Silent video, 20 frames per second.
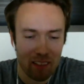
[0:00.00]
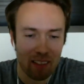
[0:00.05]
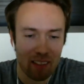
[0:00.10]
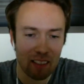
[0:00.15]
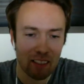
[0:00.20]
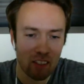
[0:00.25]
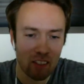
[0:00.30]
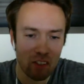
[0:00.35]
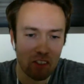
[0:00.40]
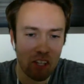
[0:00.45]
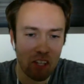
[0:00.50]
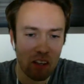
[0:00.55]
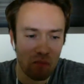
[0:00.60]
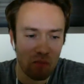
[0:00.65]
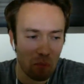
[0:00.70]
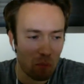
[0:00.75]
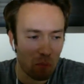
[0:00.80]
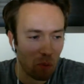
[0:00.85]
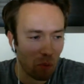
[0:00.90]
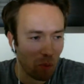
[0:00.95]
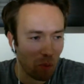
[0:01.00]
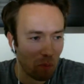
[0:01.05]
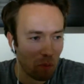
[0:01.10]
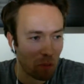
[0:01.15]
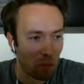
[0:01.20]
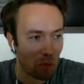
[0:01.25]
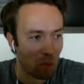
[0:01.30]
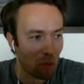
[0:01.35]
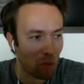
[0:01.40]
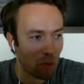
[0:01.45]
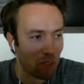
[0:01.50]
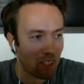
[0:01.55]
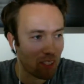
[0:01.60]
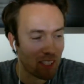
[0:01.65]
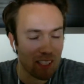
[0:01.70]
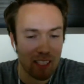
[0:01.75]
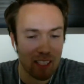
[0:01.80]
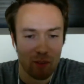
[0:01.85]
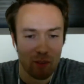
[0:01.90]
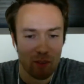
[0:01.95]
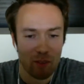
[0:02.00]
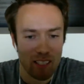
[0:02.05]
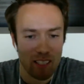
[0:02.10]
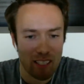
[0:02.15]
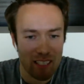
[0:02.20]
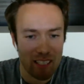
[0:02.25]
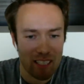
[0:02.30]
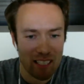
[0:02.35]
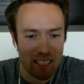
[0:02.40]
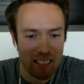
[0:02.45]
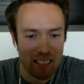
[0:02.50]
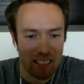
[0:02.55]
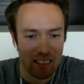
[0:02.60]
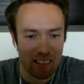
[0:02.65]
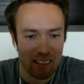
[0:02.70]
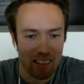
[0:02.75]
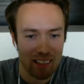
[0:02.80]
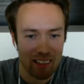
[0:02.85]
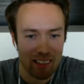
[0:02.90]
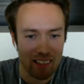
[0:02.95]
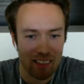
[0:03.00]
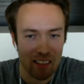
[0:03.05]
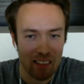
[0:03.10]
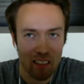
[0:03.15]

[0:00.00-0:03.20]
Like the Java programmers would snicker and sneeze at these